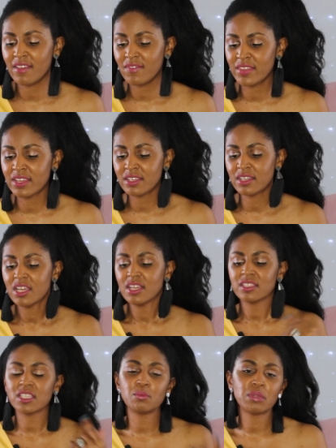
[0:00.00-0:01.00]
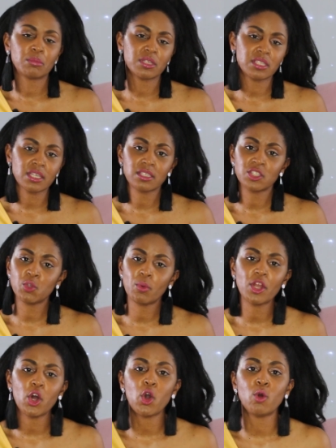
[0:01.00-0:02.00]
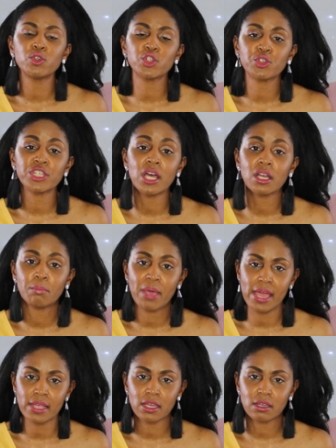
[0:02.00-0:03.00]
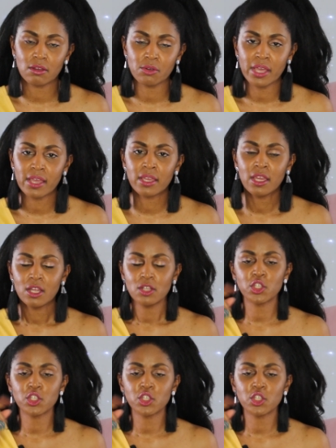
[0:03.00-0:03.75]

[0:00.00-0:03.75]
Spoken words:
And then tip number 6 is you want to hold your tongue back, okay?